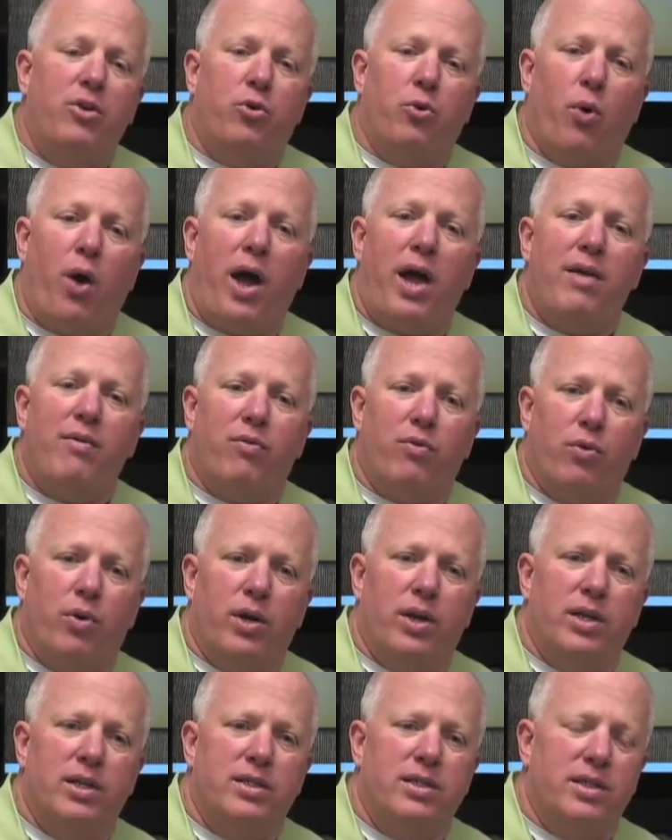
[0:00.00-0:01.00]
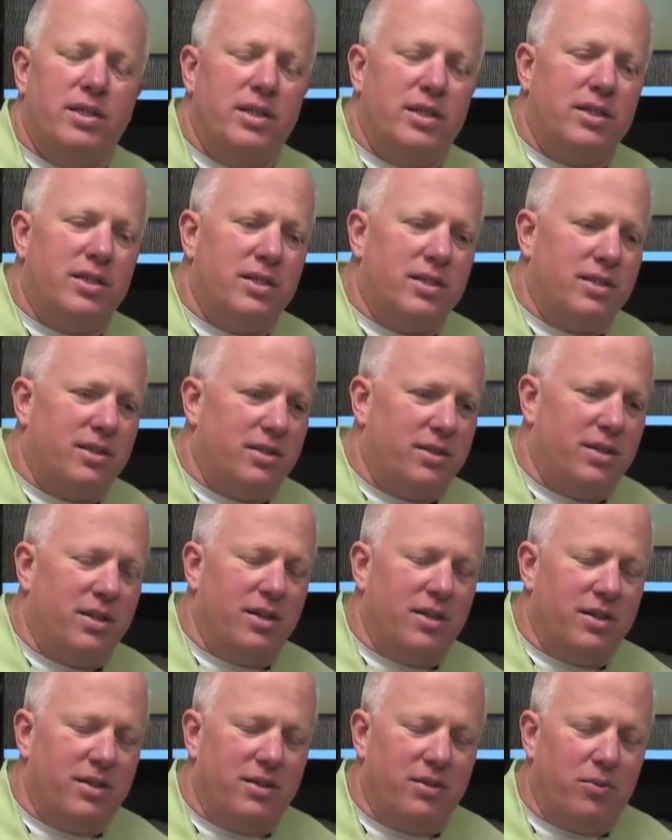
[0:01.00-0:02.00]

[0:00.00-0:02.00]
driver is, and this is the,